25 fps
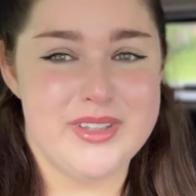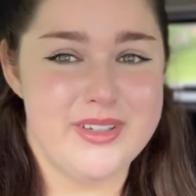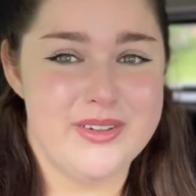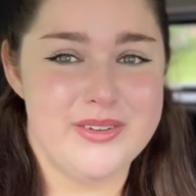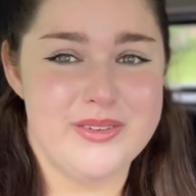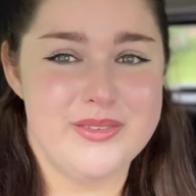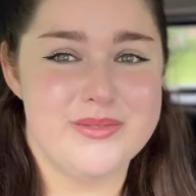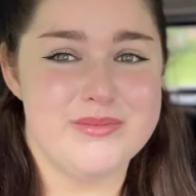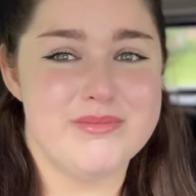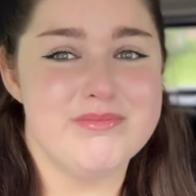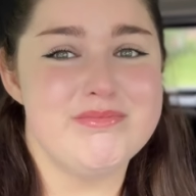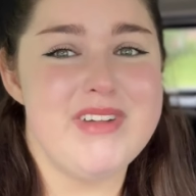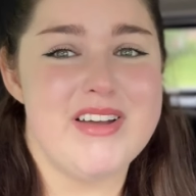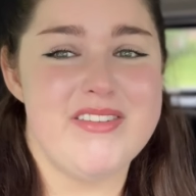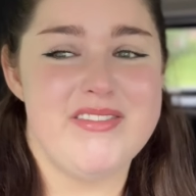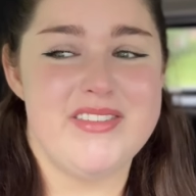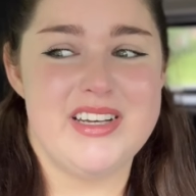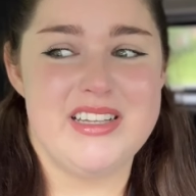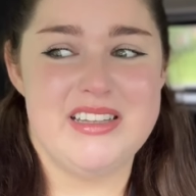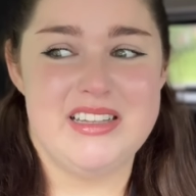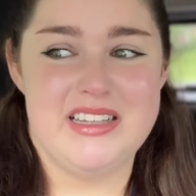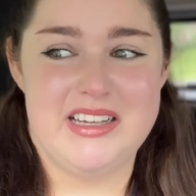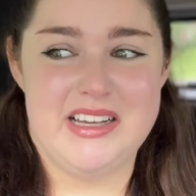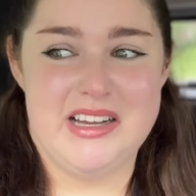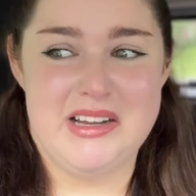don't have
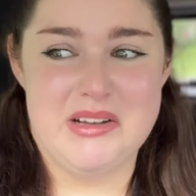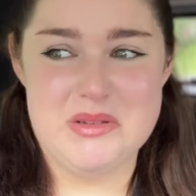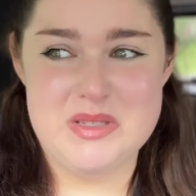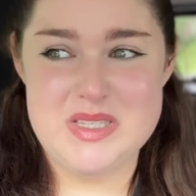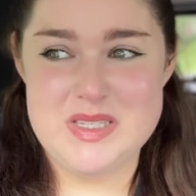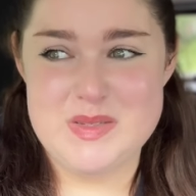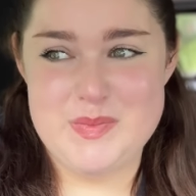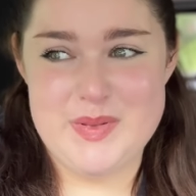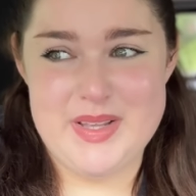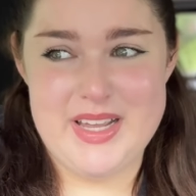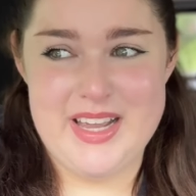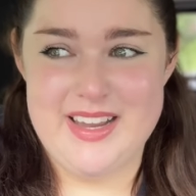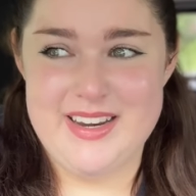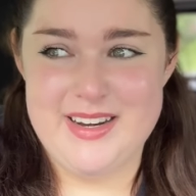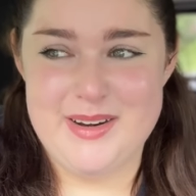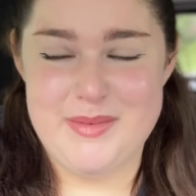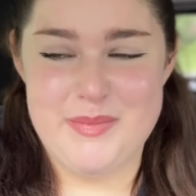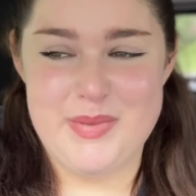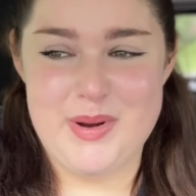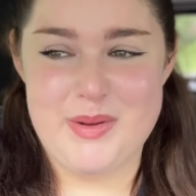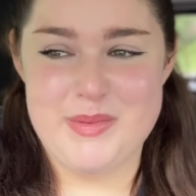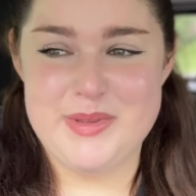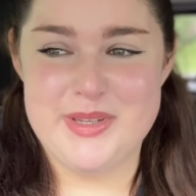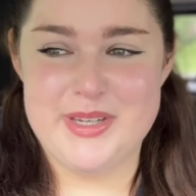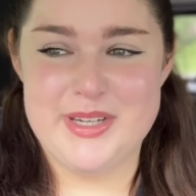anything else planned. I'm
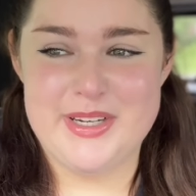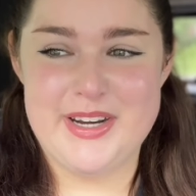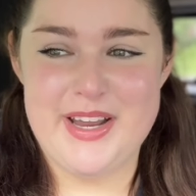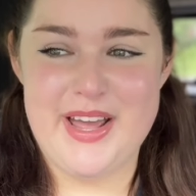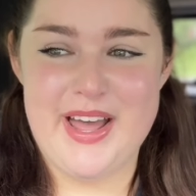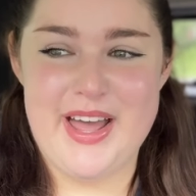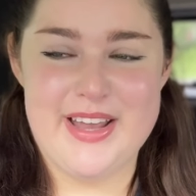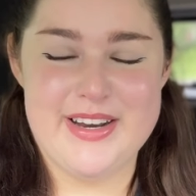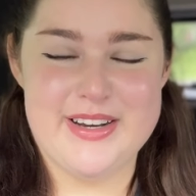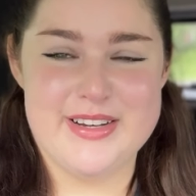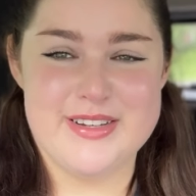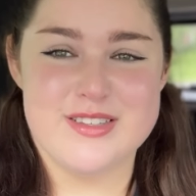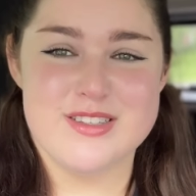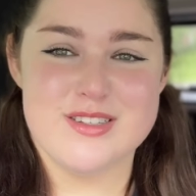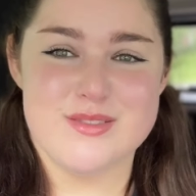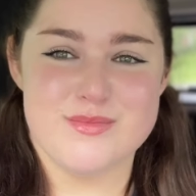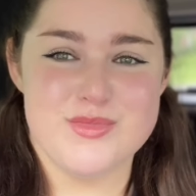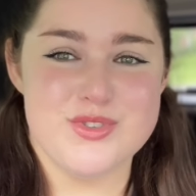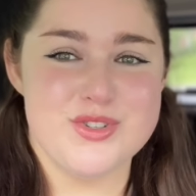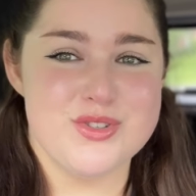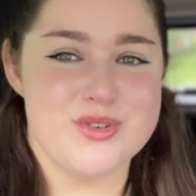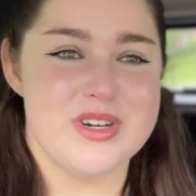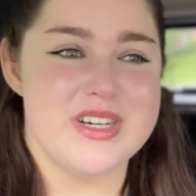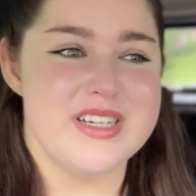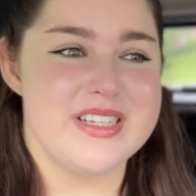probably gonna edit some
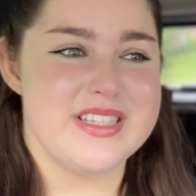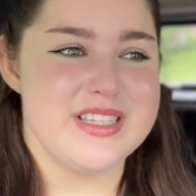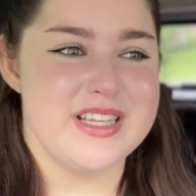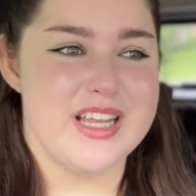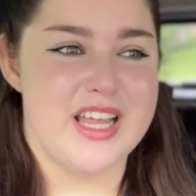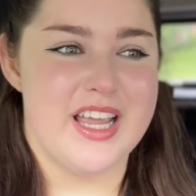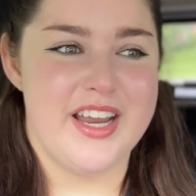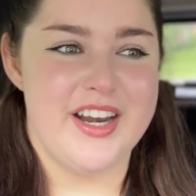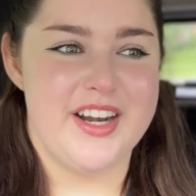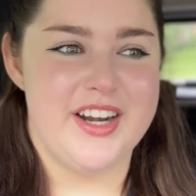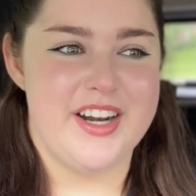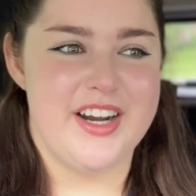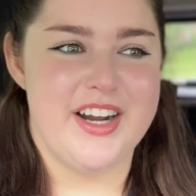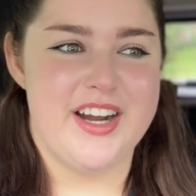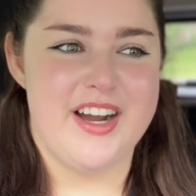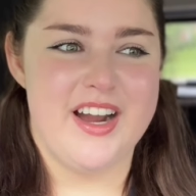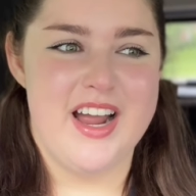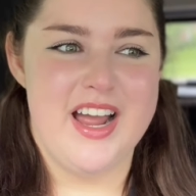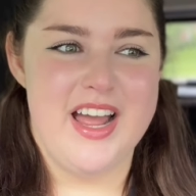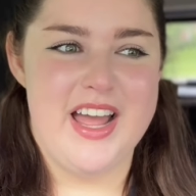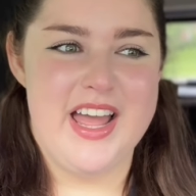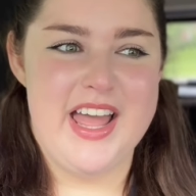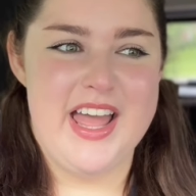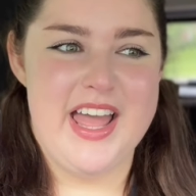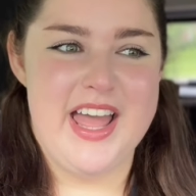shorts later.
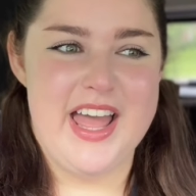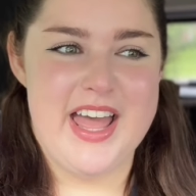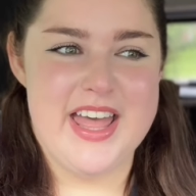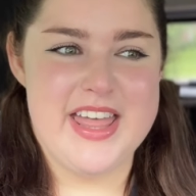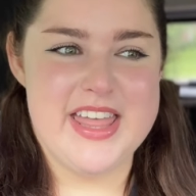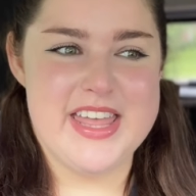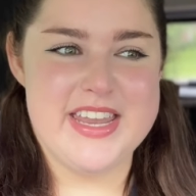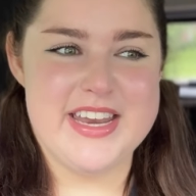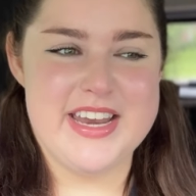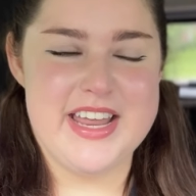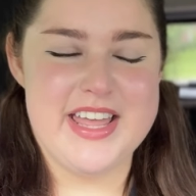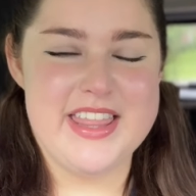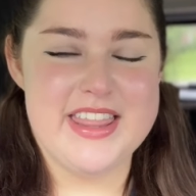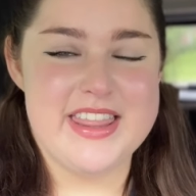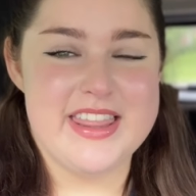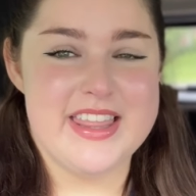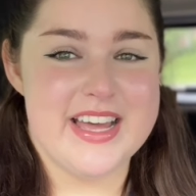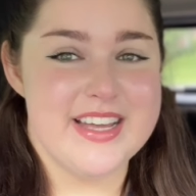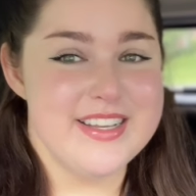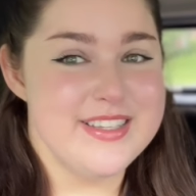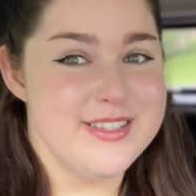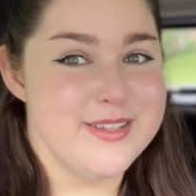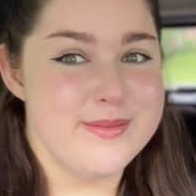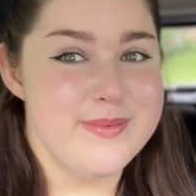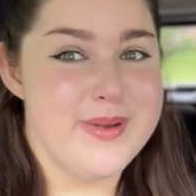And
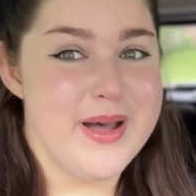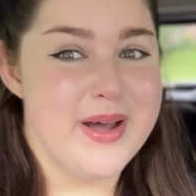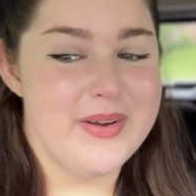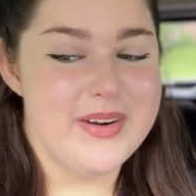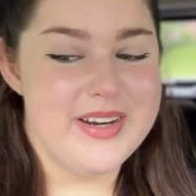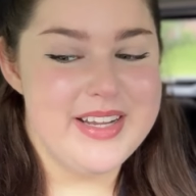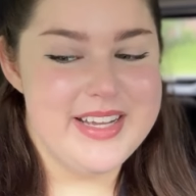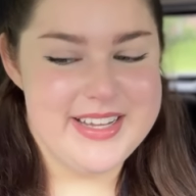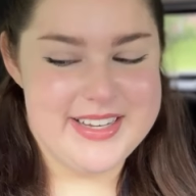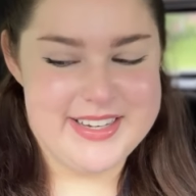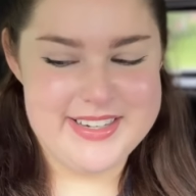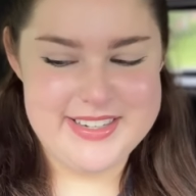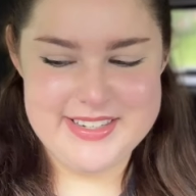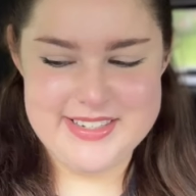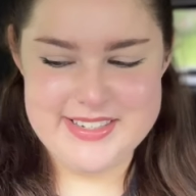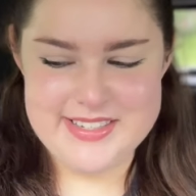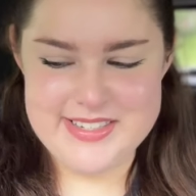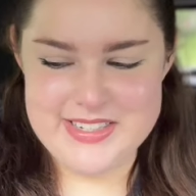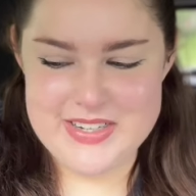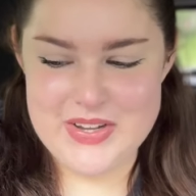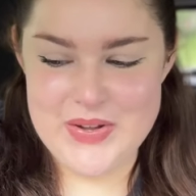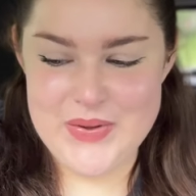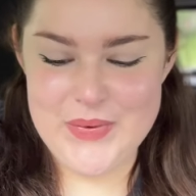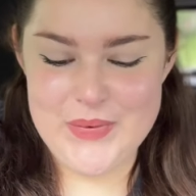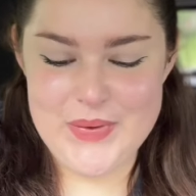that's about it.
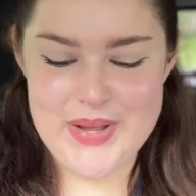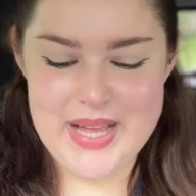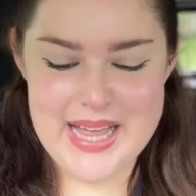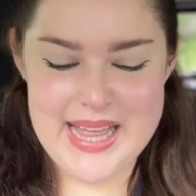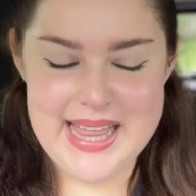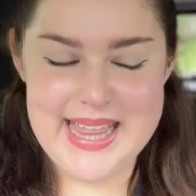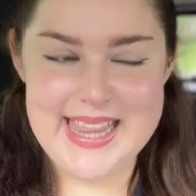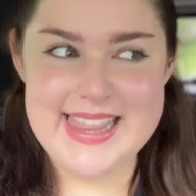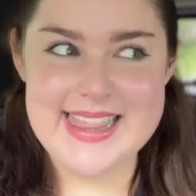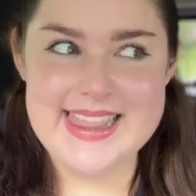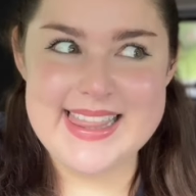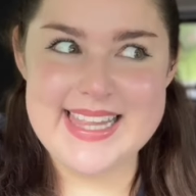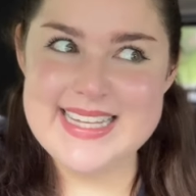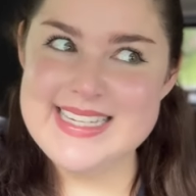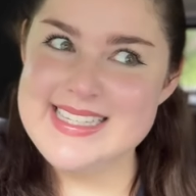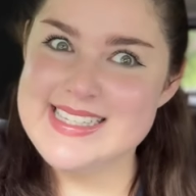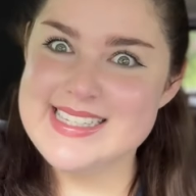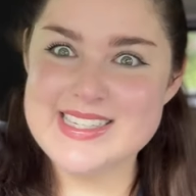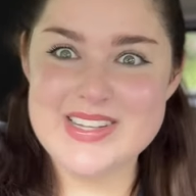So let's